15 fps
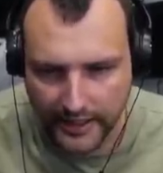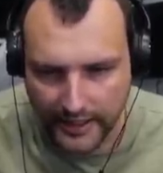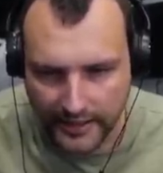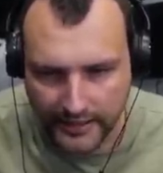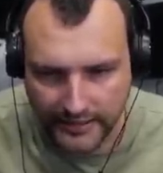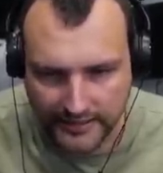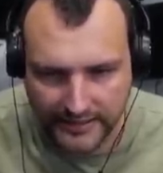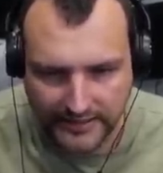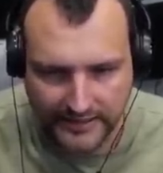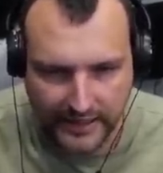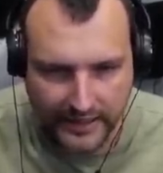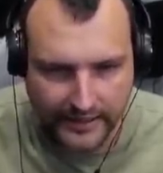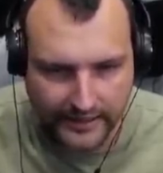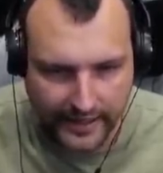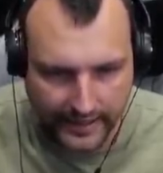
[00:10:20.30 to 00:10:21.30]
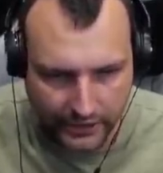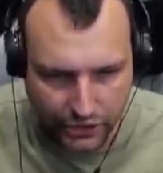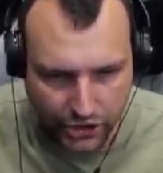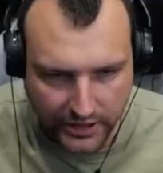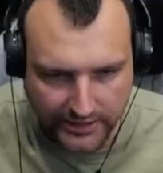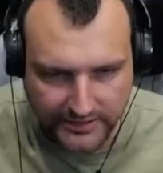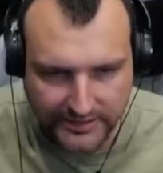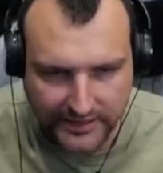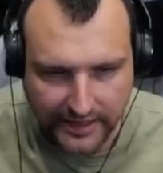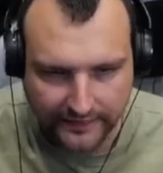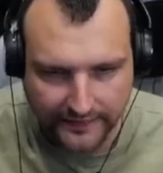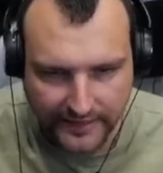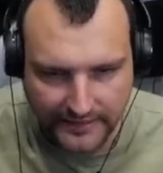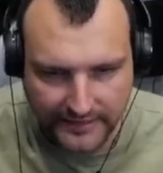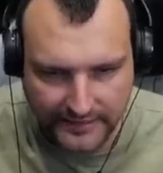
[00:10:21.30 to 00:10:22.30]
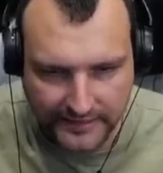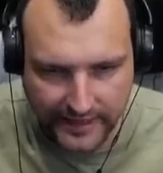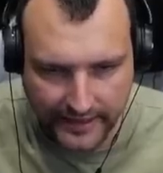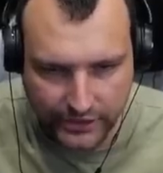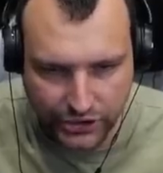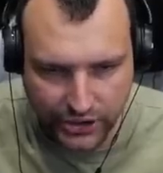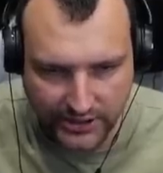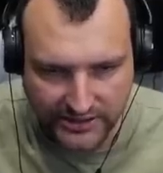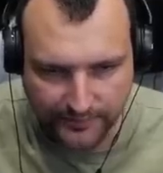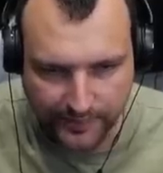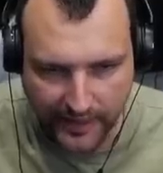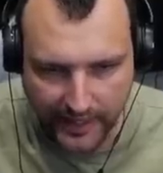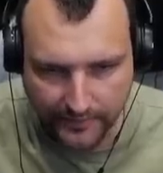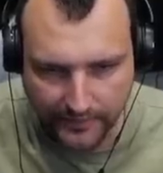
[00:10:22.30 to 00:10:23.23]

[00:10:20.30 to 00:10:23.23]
This is dangerous stuff, this is dangerous play,